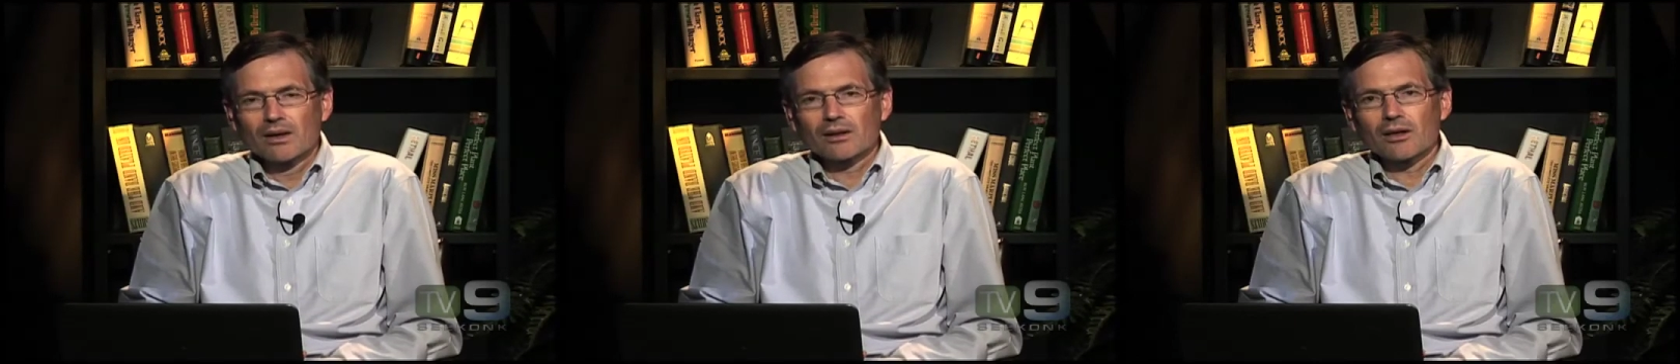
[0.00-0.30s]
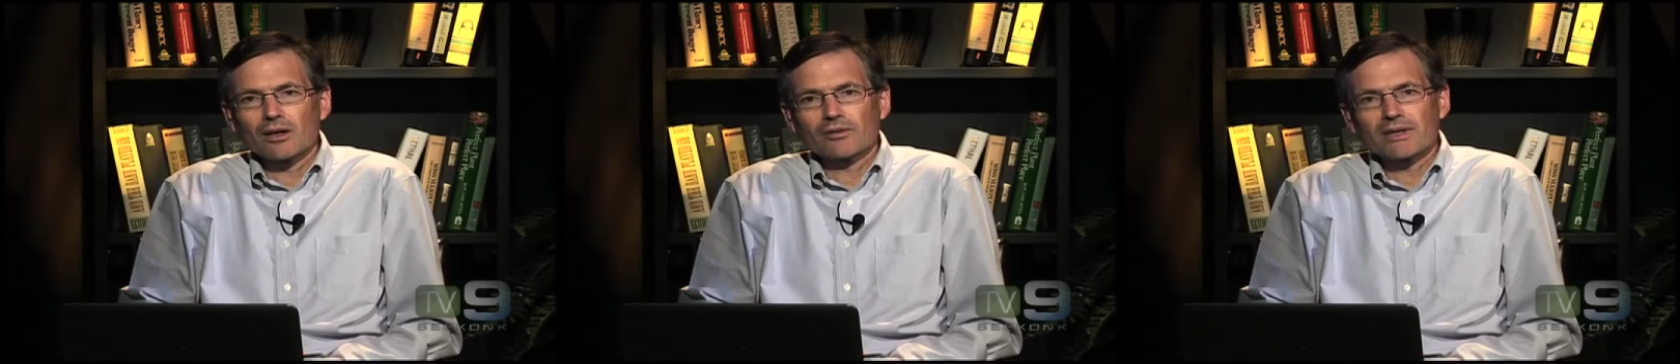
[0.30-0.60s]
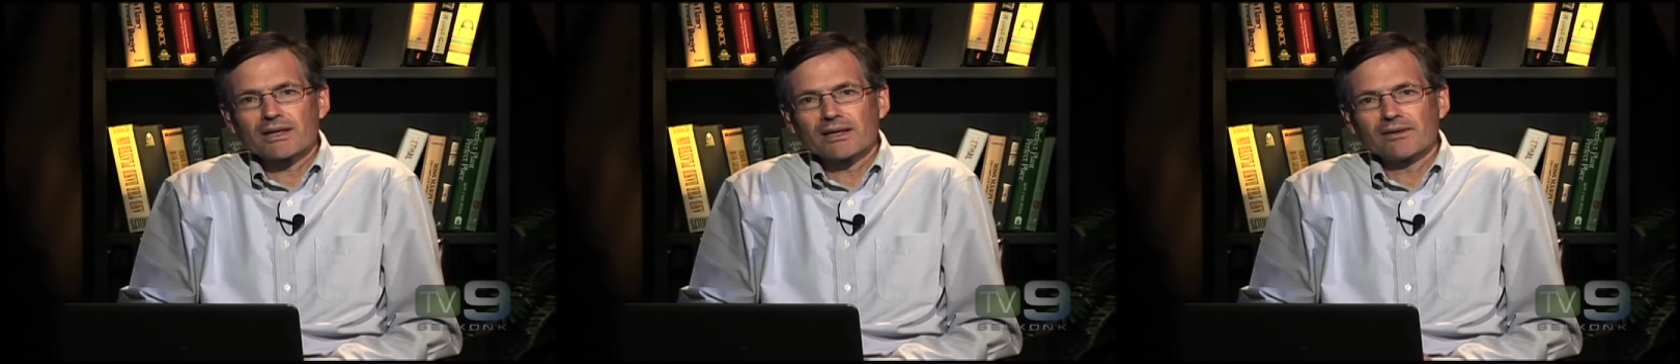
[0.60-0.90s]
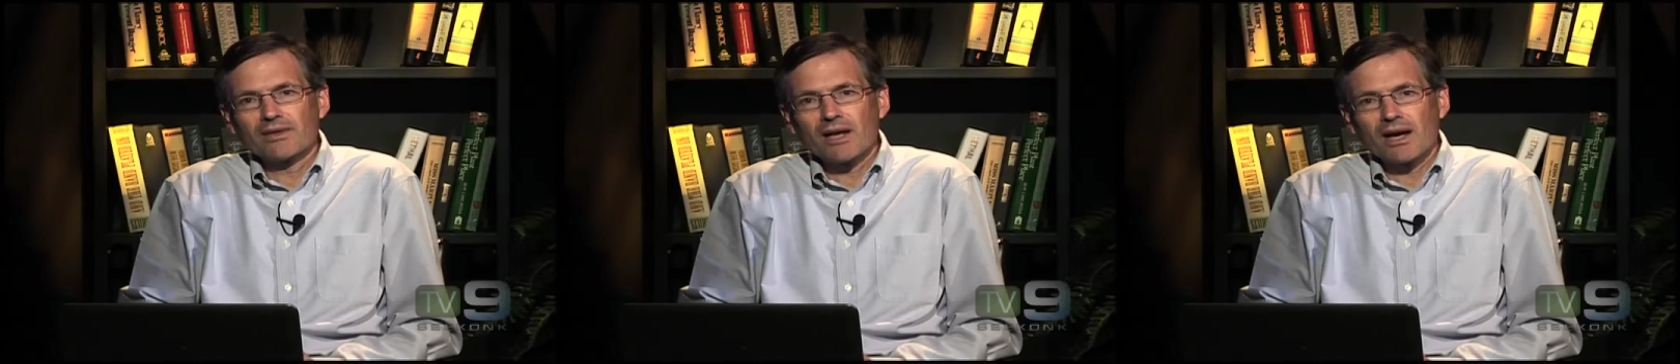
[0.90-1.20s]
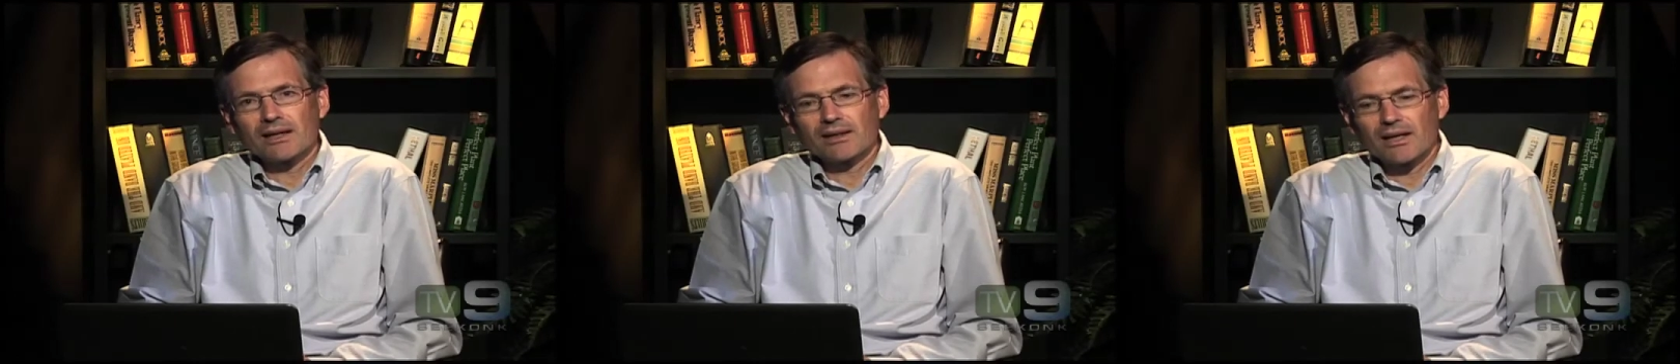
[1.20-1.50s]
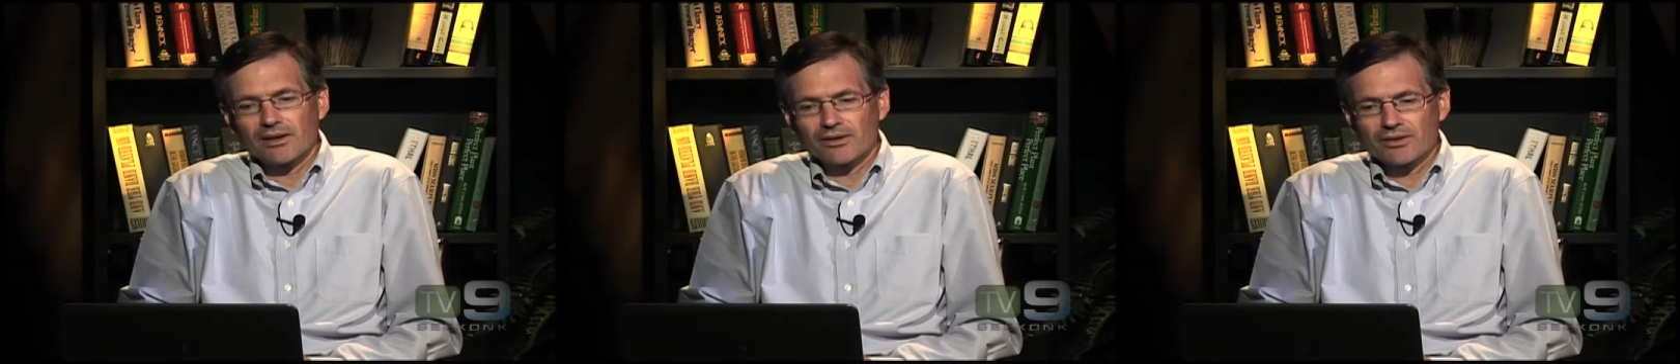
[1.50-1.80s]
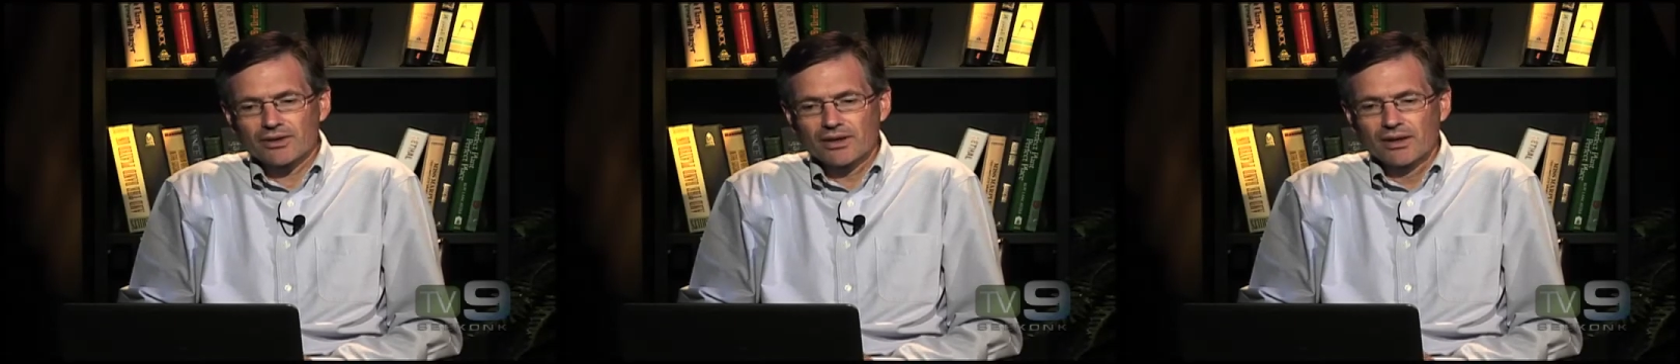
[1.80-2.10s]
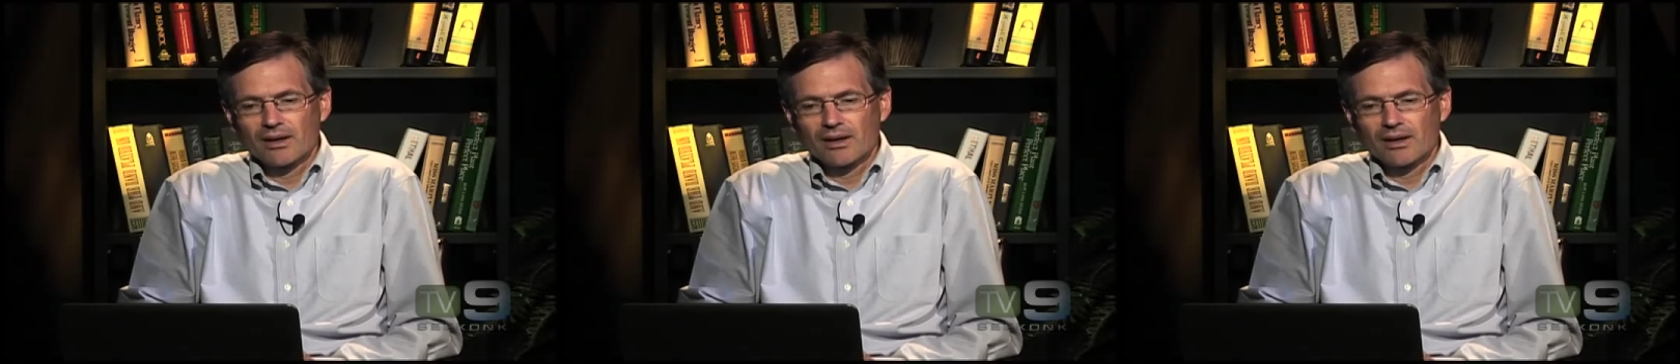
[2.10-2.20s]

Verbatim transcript: Clark received nine letters